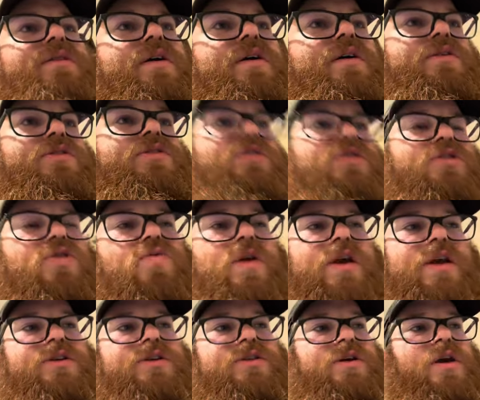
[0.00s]
this 2
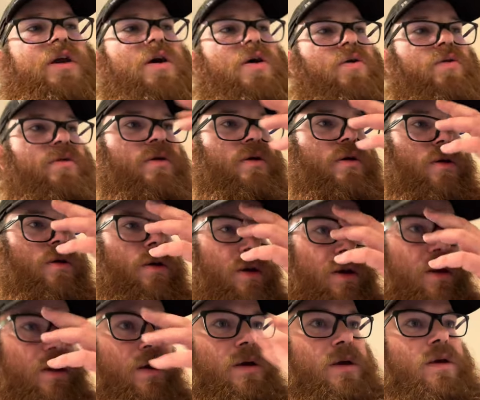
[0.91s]
weeks ago.
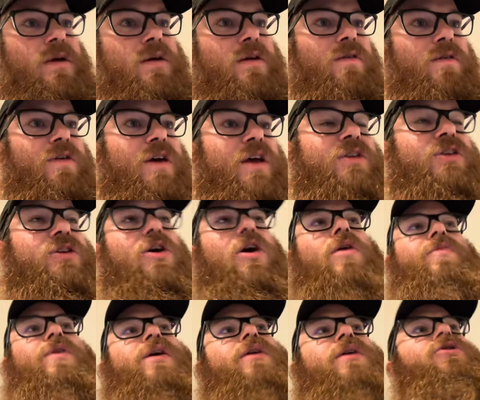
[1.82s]
They
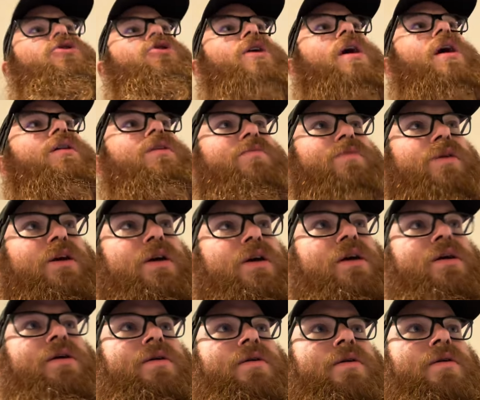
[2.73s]
saw me in
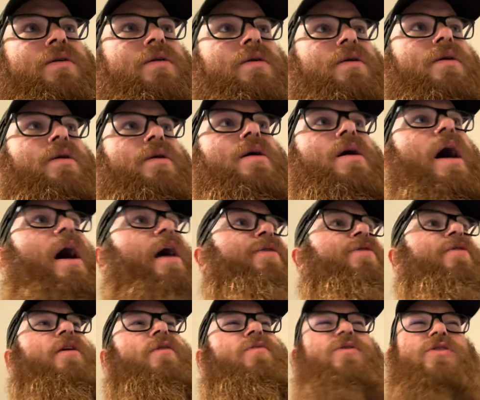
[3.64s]
Jollibee. I
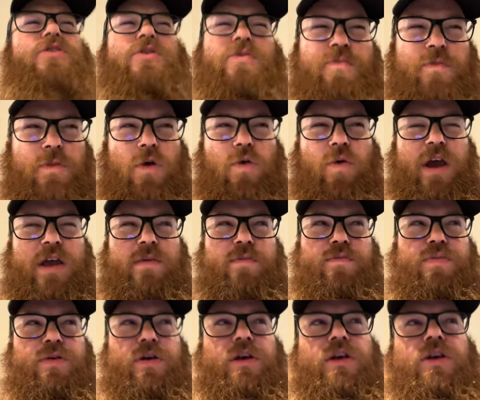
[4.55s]
thought it was
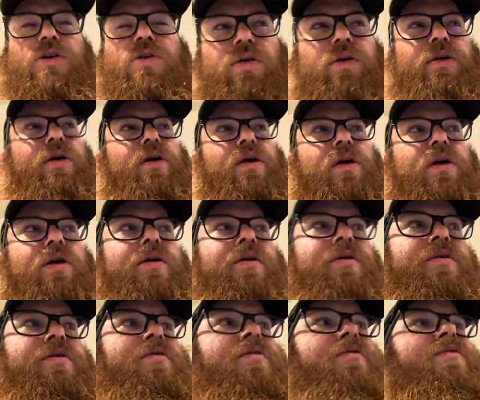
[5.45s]
quite
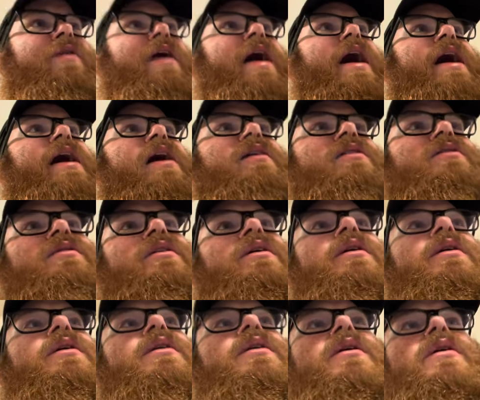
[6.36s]
peculiar that
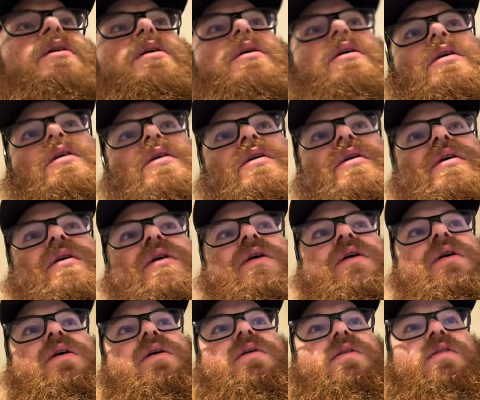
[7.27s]

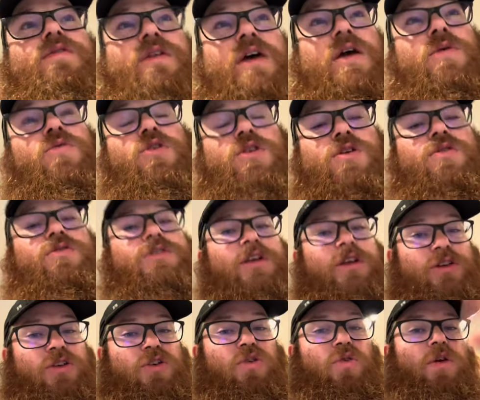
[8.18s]
they were
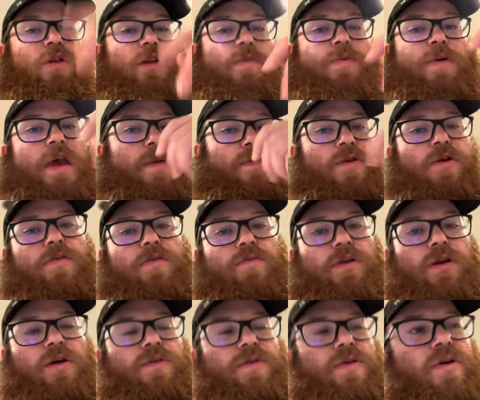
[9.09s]
using toilet paper to
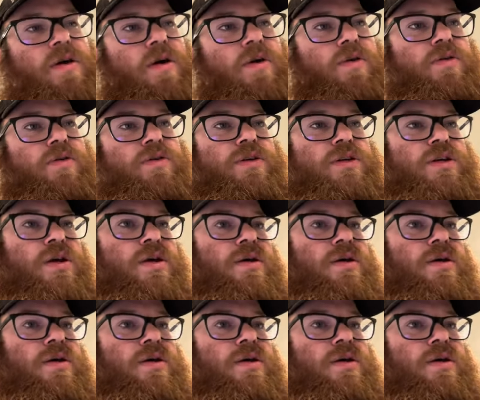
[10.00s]
blow their nose.